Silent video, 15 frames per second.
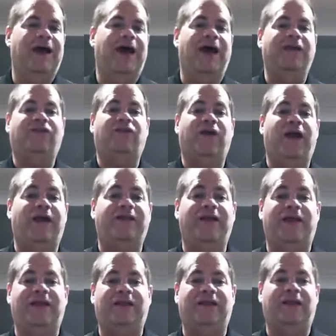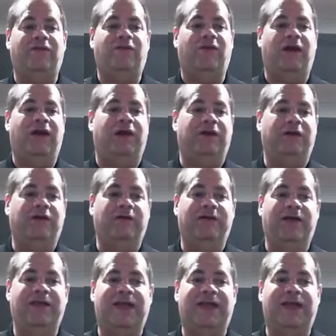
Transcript: I tried that, it didn't work. Okay,